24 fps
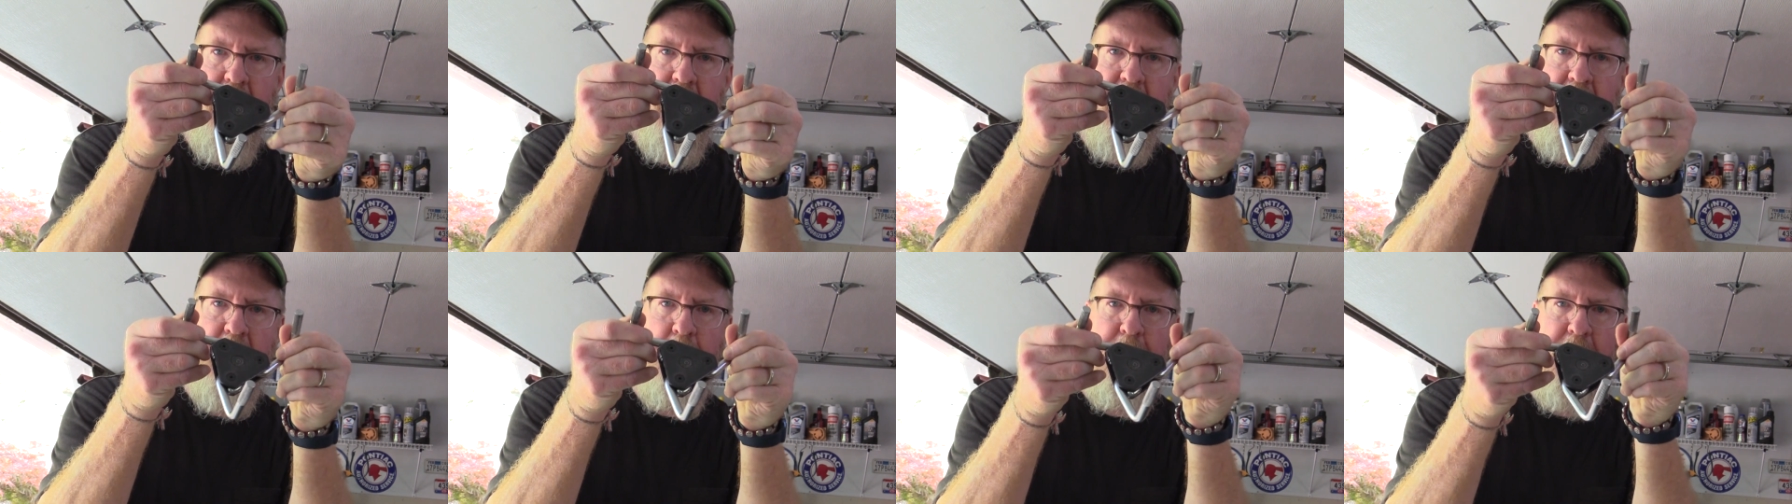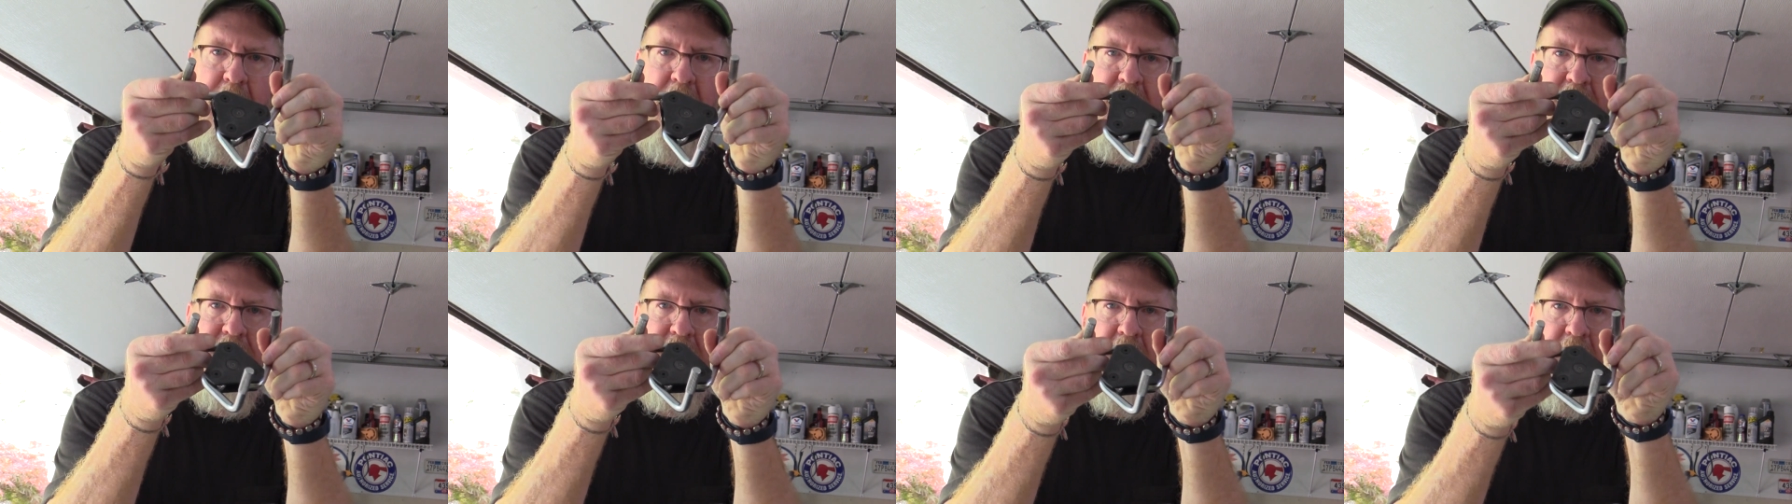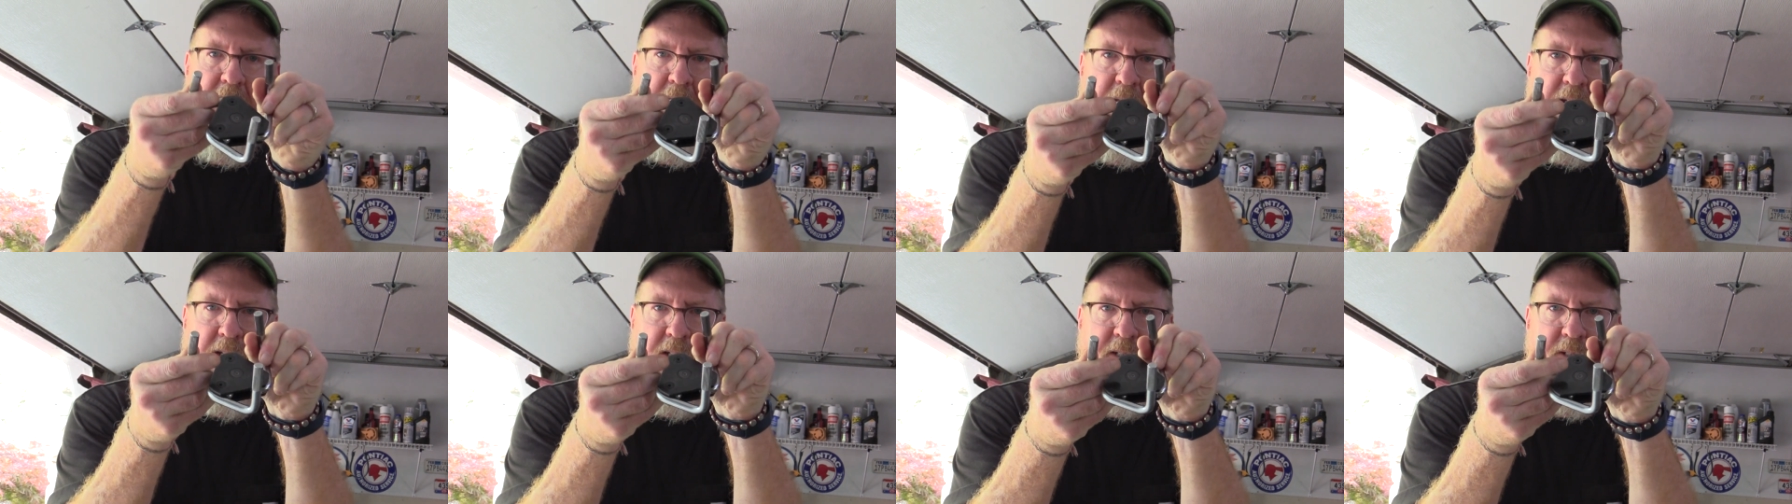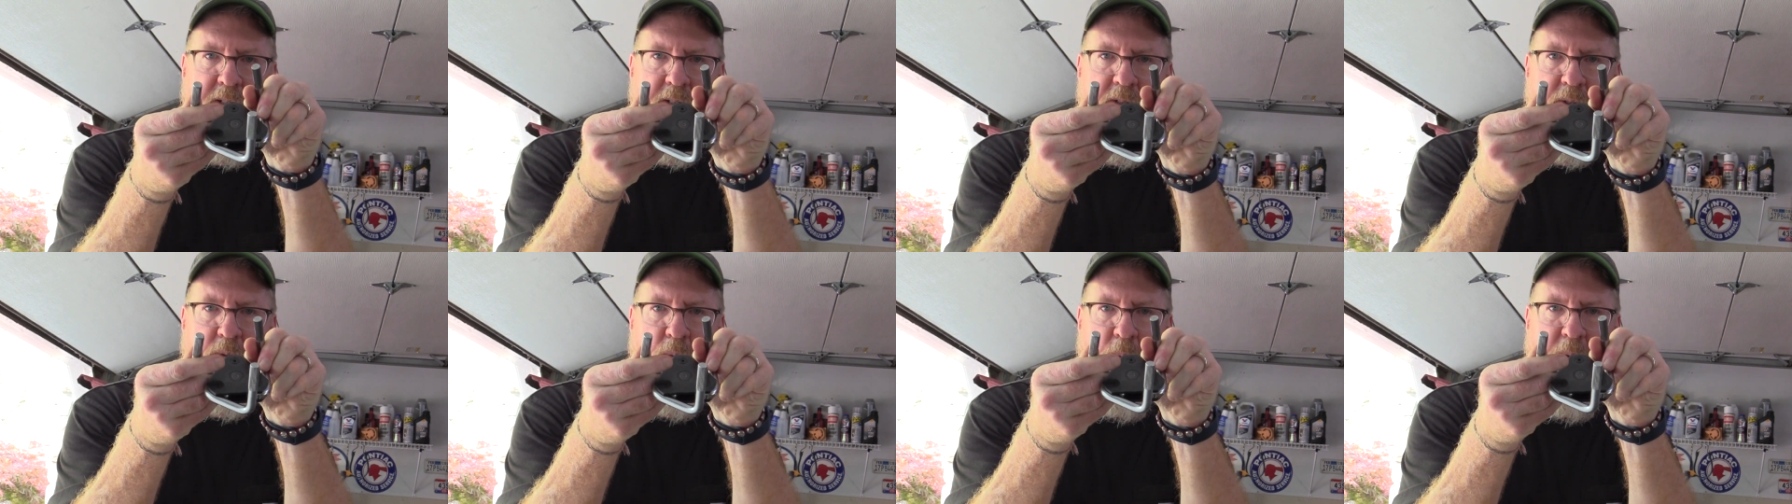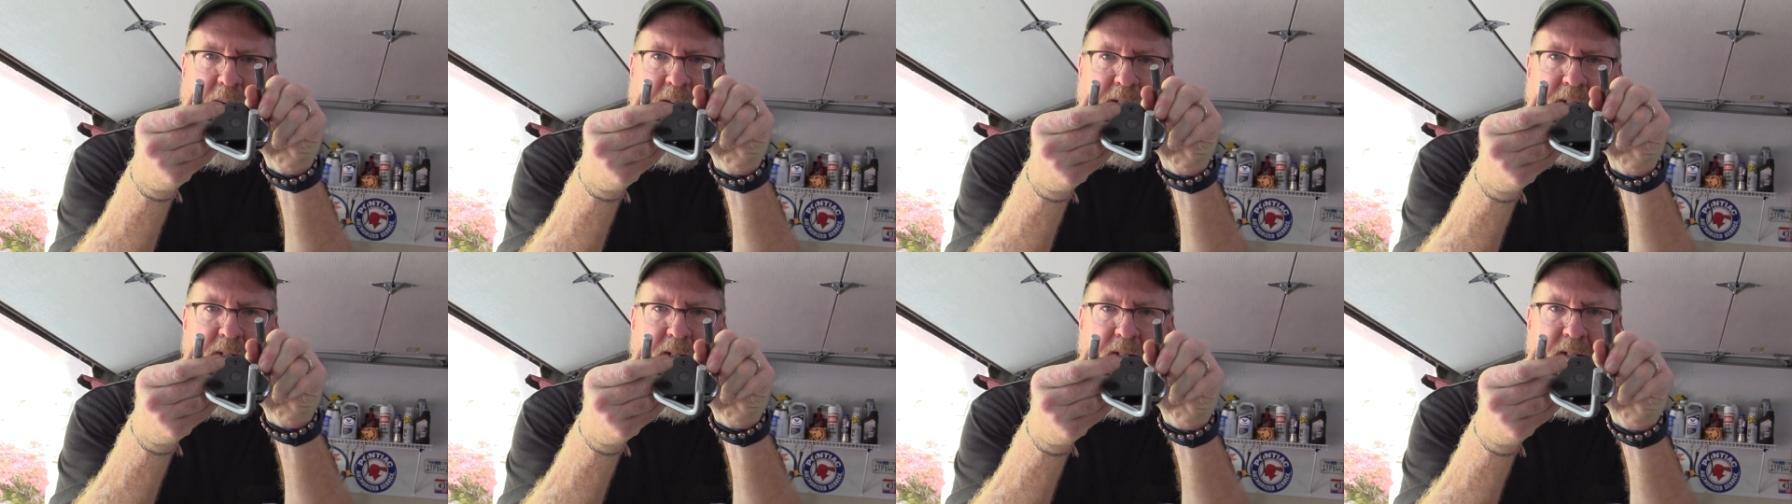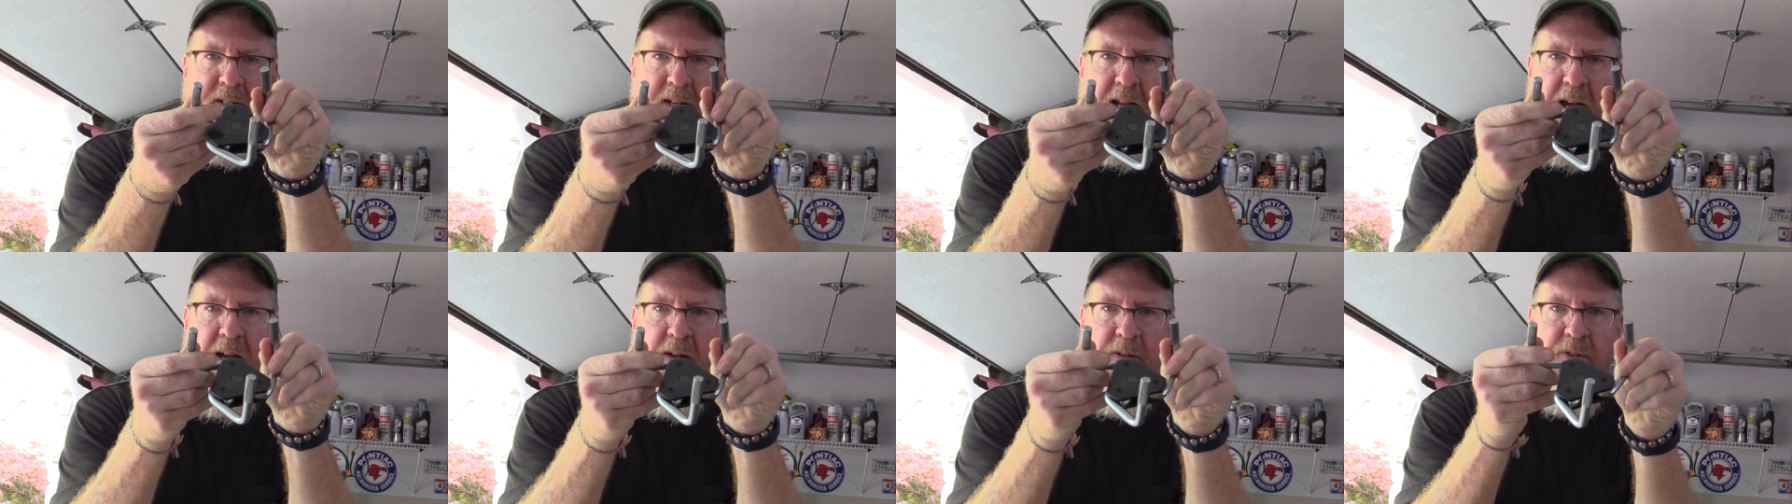it basically squeezes
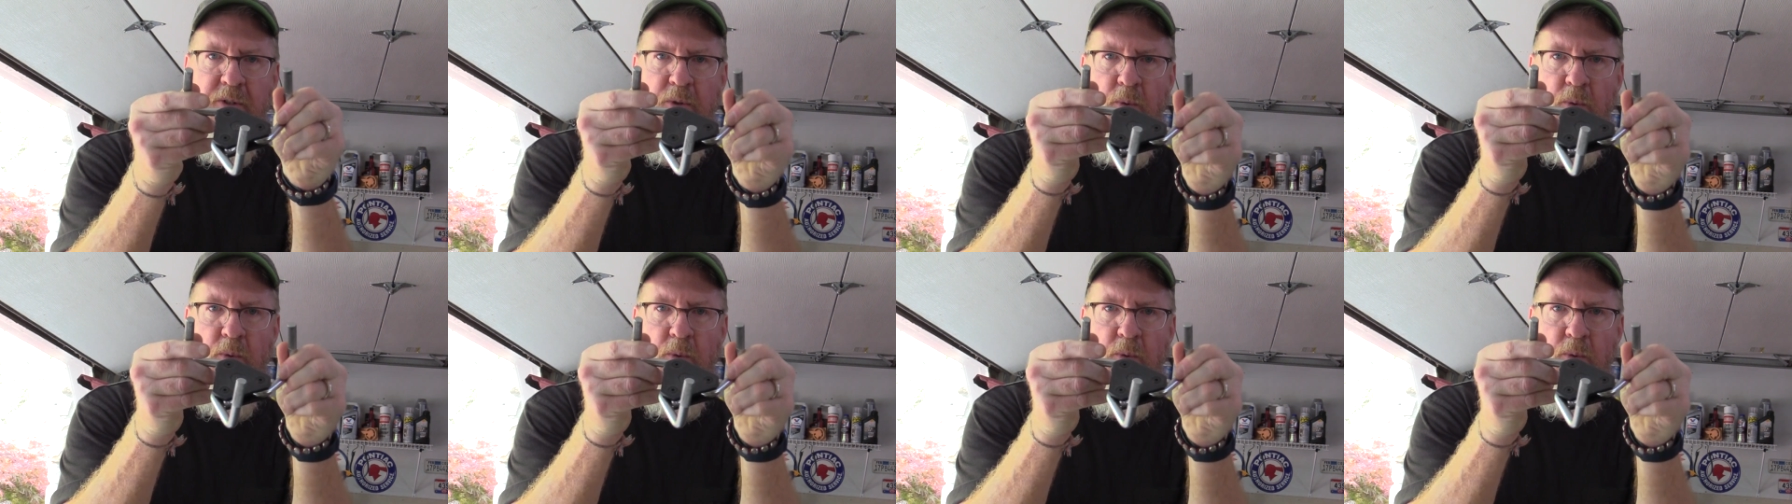down